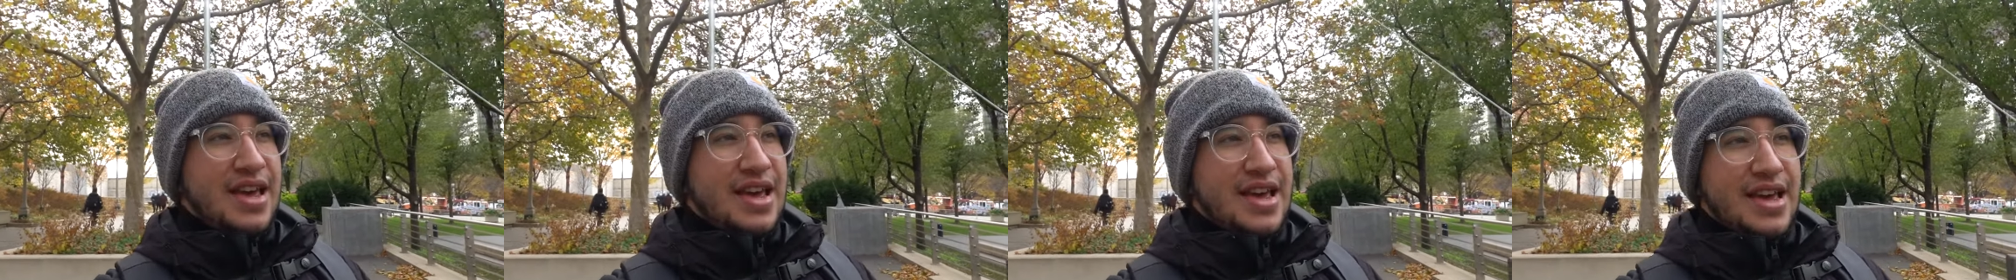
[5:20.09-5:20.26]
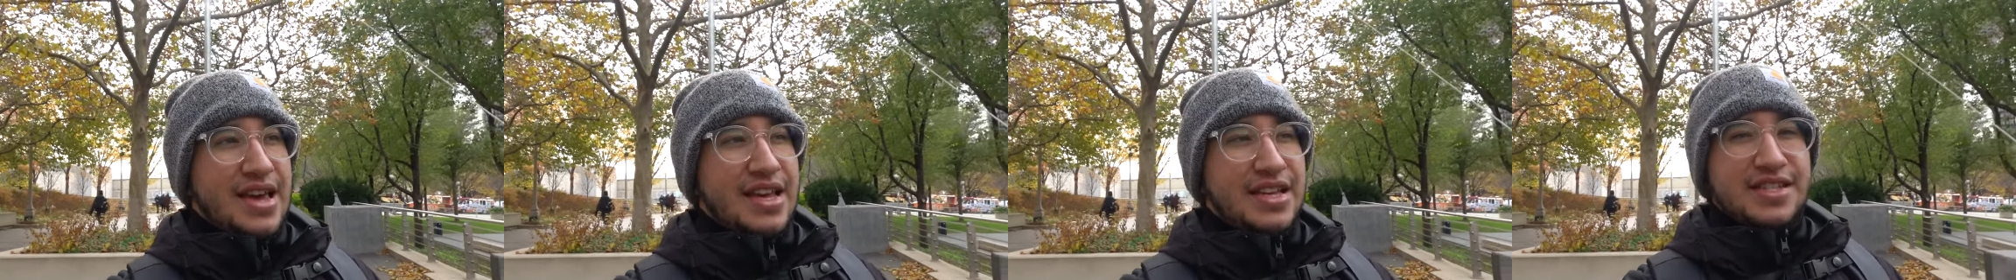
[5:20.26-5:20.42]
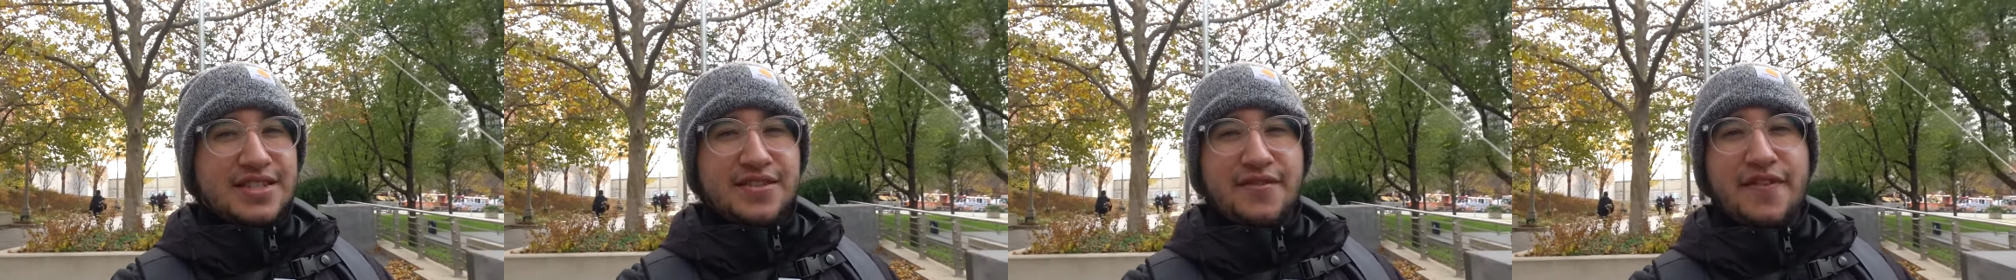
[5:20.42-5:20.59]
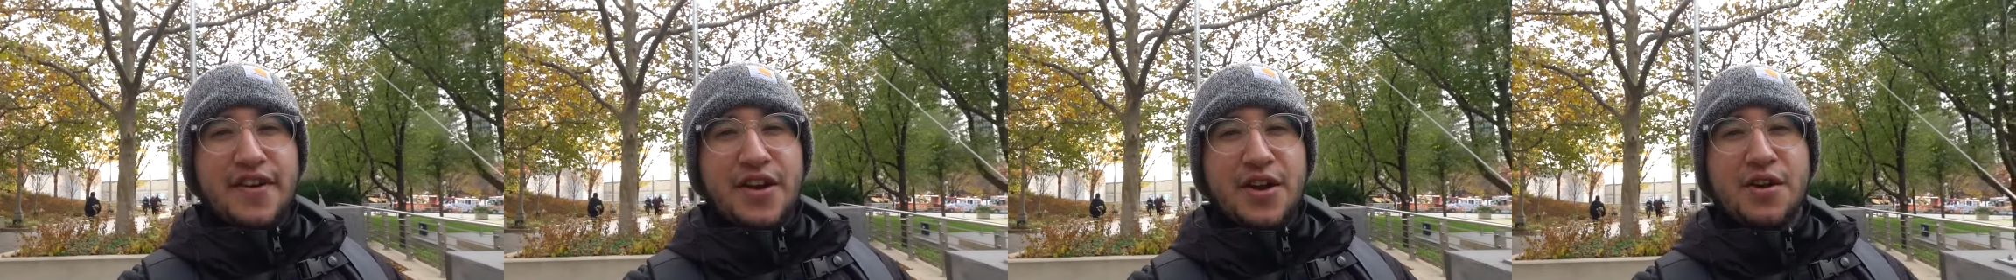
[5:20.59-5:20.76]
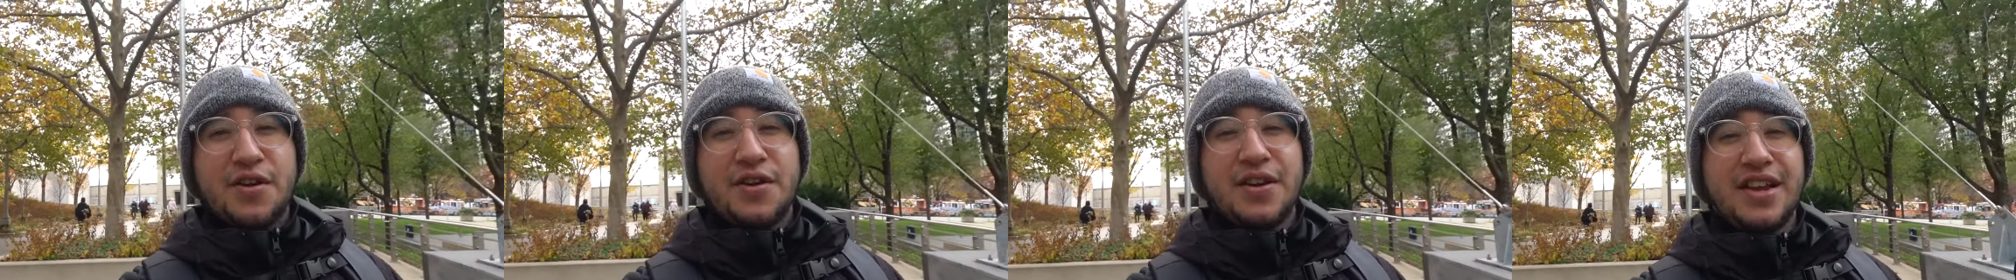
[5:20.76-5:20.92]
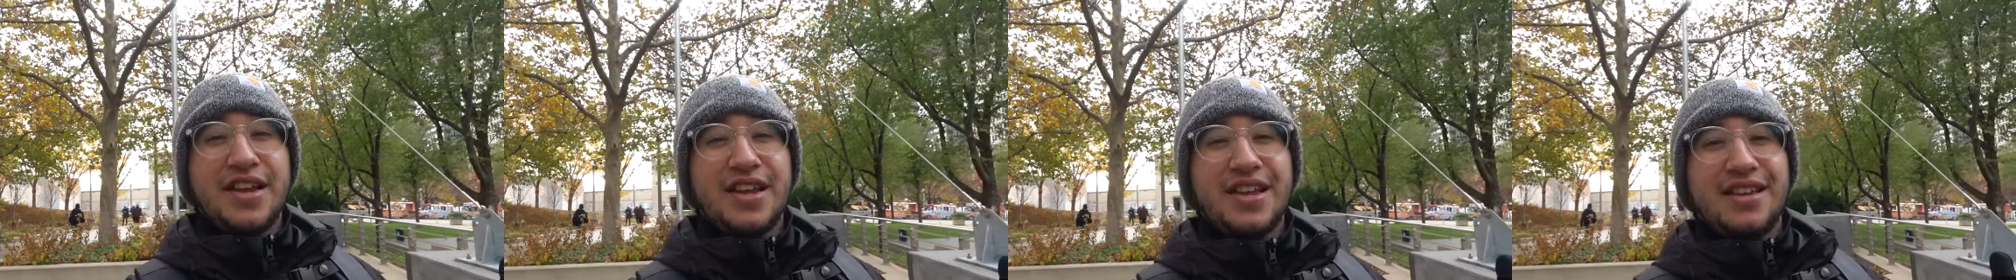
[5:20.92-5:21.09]
is
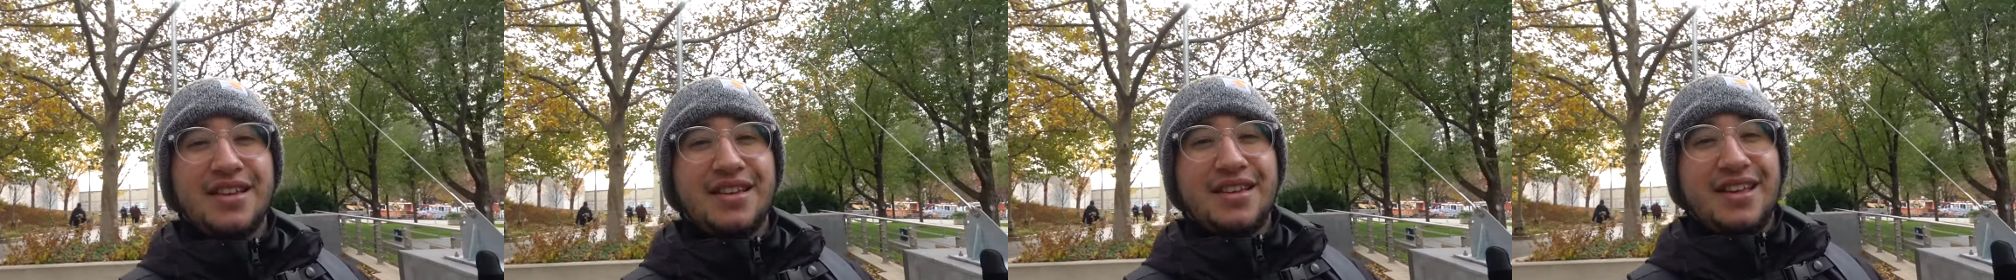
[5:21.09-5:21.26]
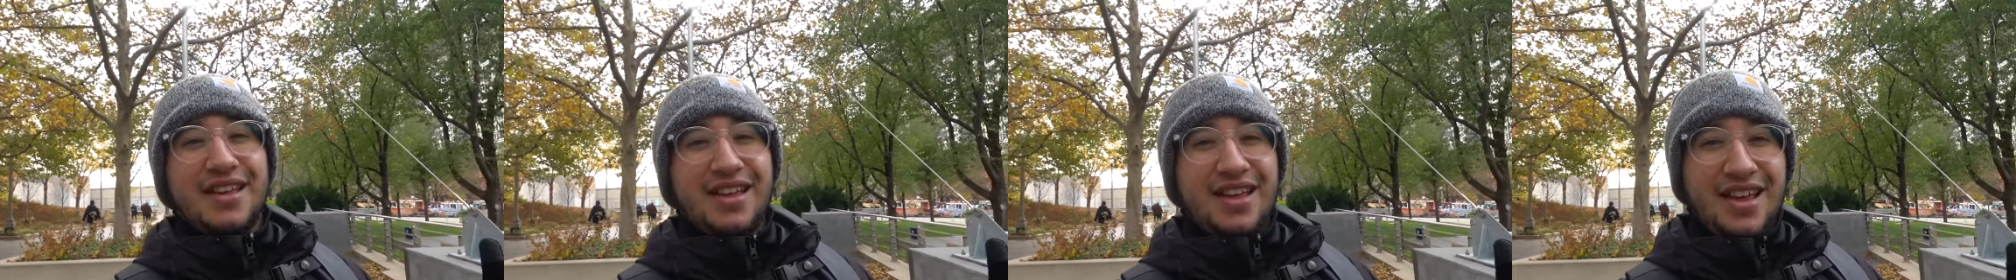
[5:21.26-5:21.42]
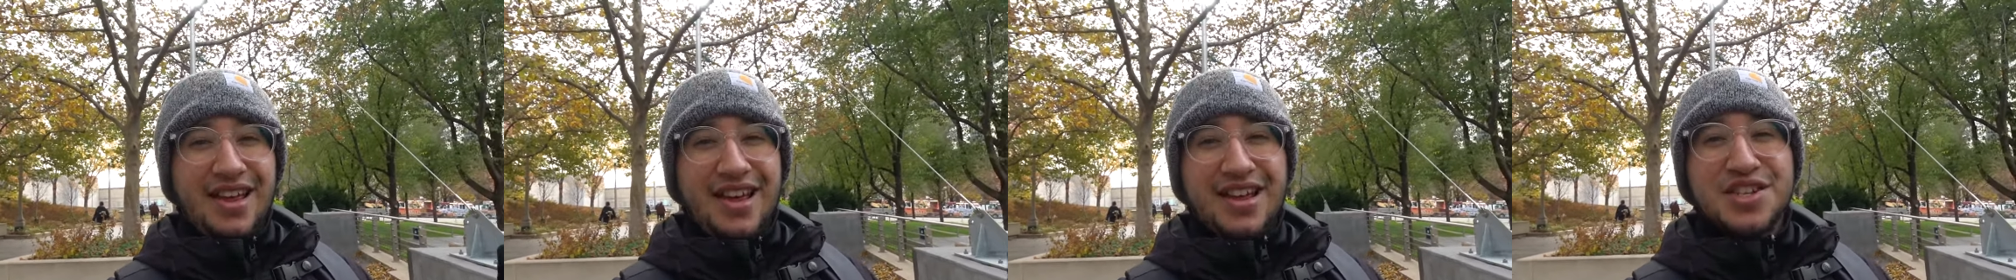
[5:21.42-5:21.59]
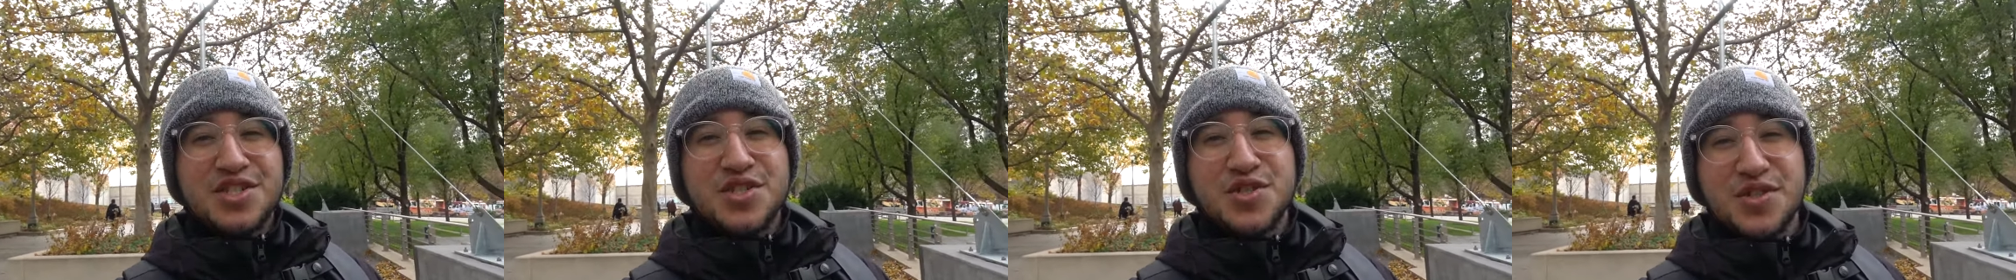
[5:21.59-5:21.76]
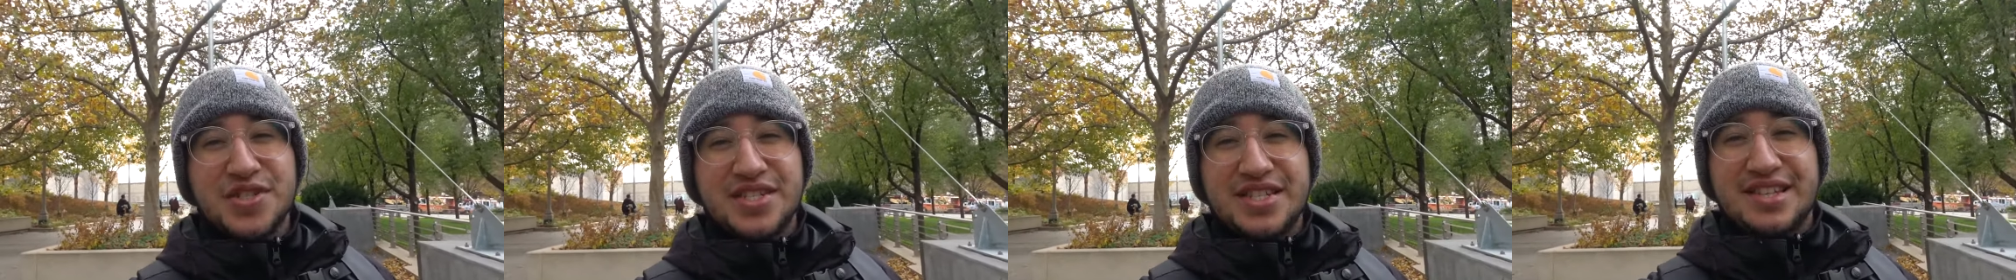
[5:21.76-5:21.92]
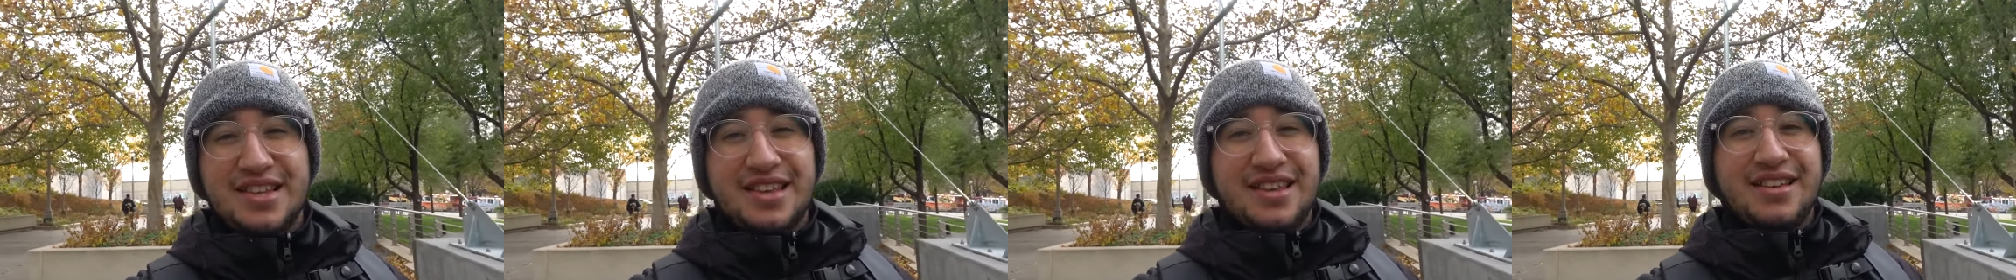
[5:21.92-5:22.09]
very
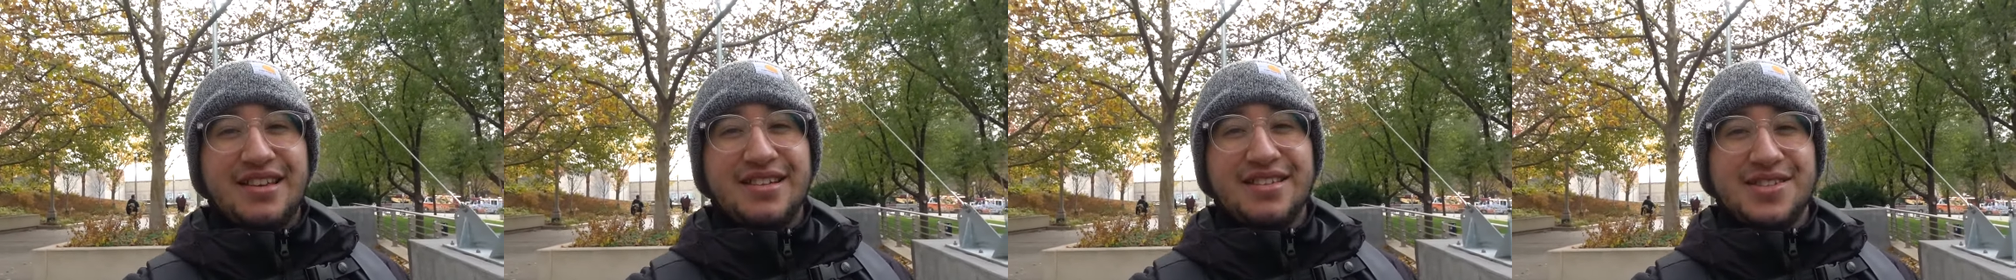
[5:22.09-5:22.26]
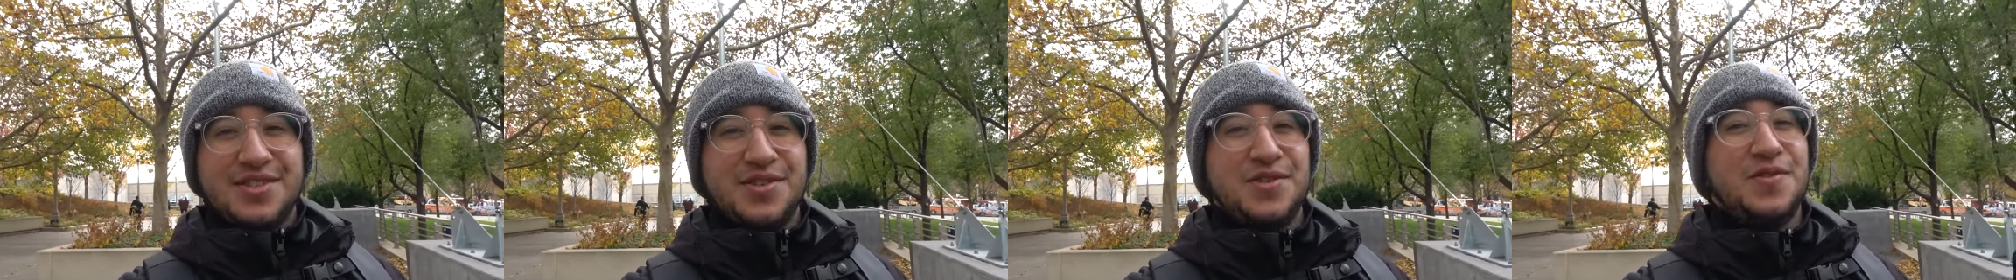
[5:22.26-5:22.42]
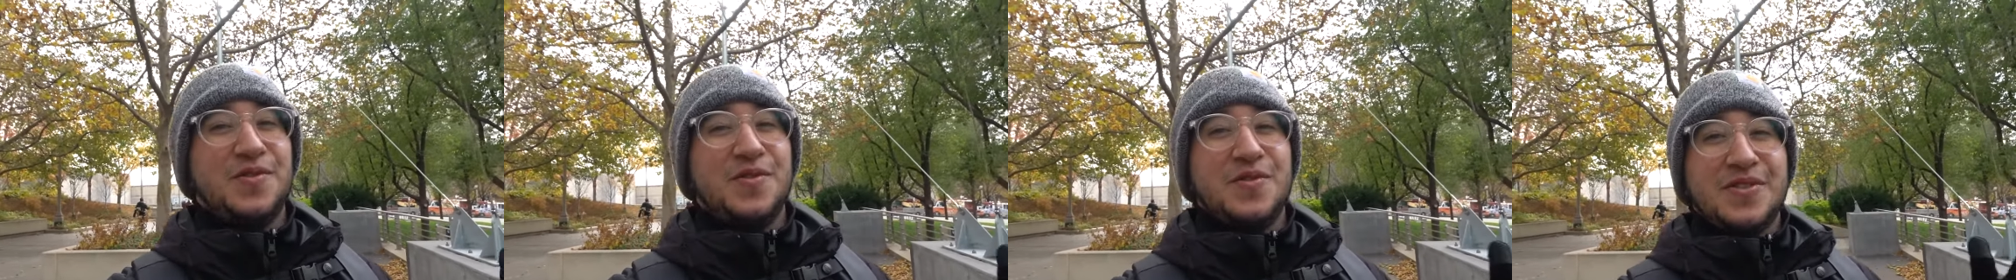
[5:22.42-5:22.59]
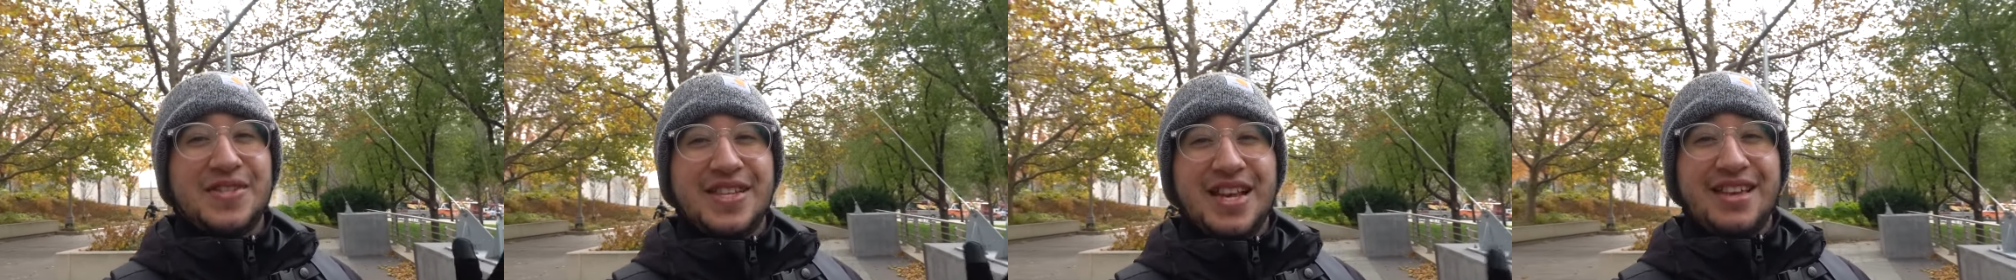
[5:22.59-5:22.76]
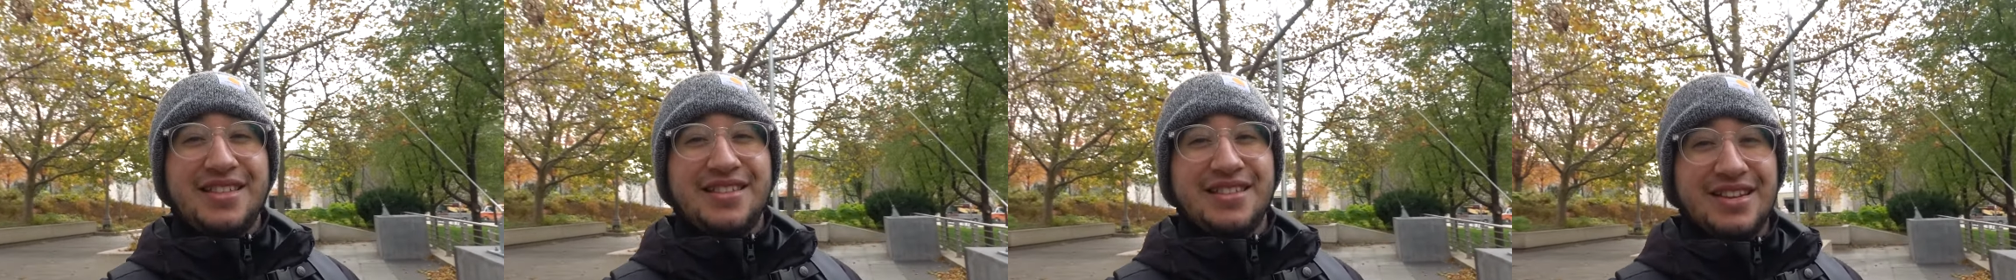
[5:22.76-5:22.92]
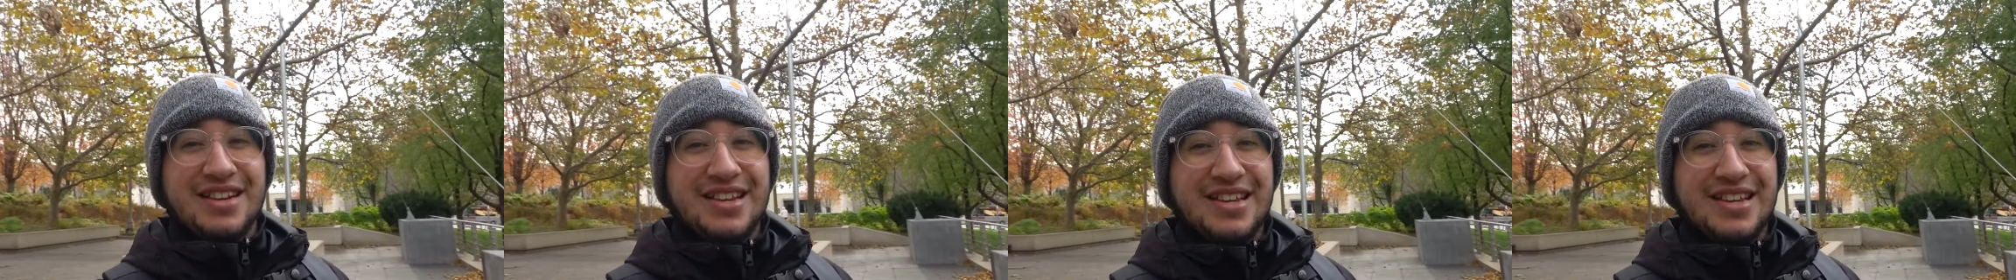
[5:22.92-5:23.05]
interesting, to say the